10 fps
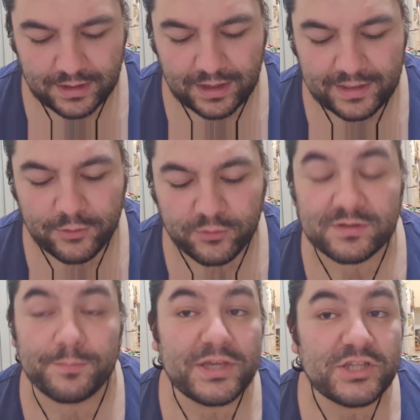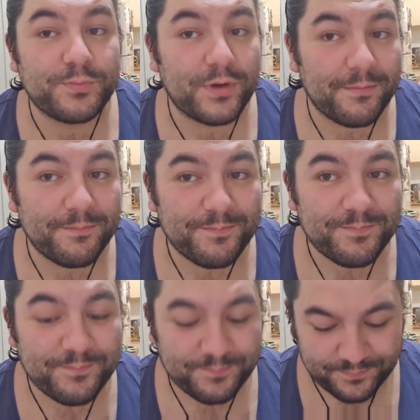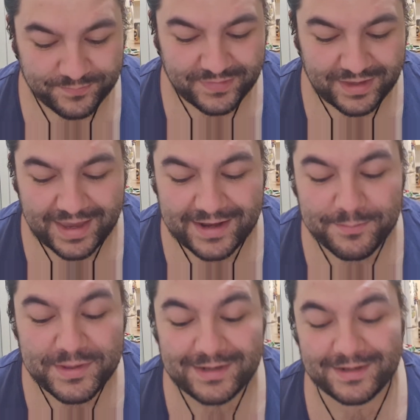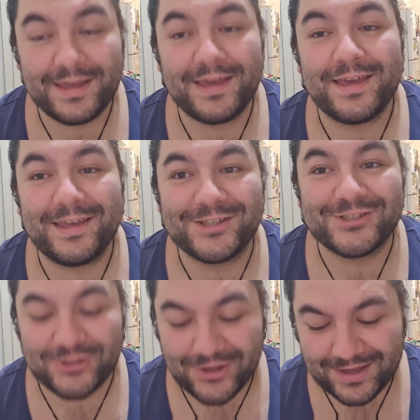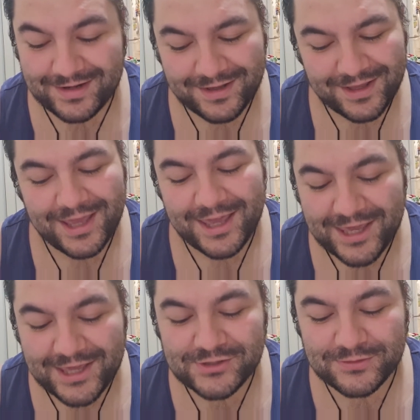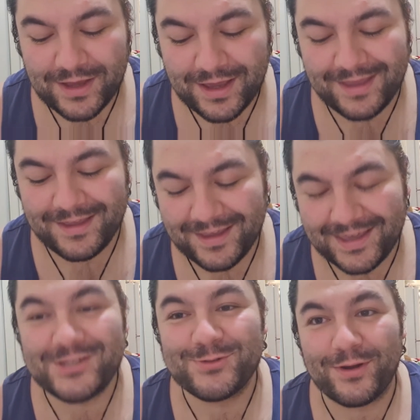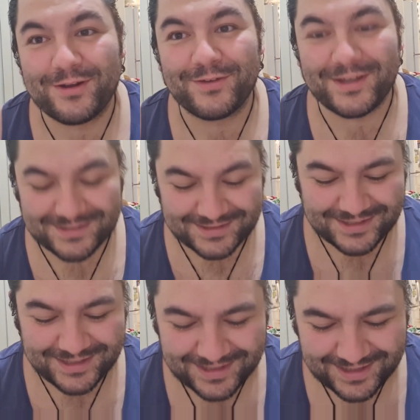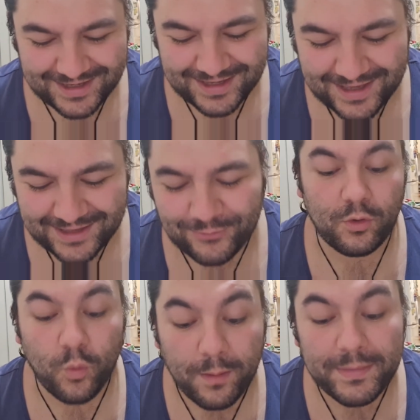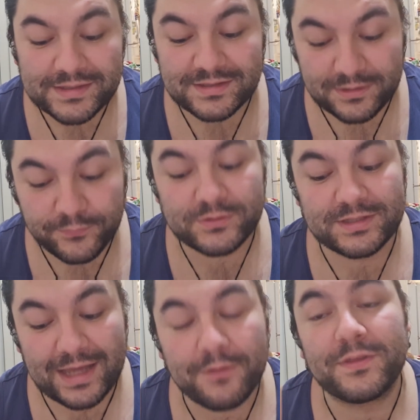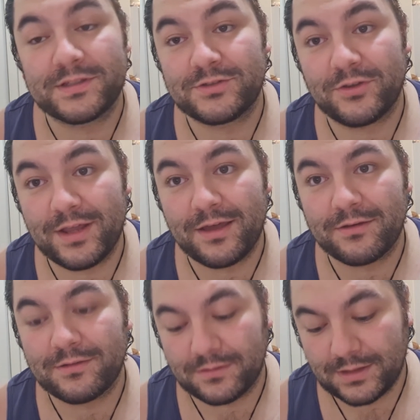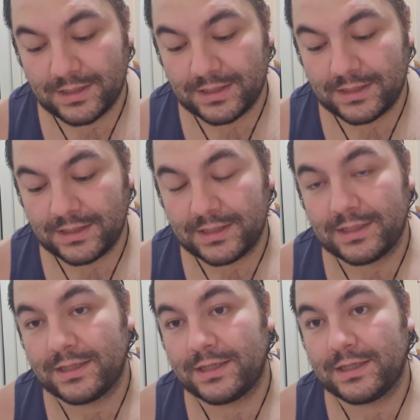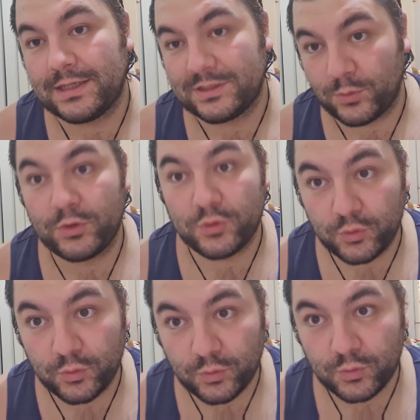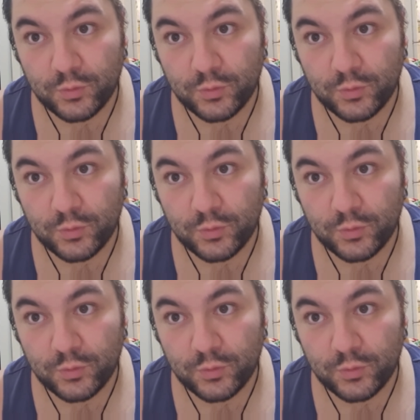And there is a beach bum and a millionaire inside each one of us. What makes the difference in how things turn out is what you do.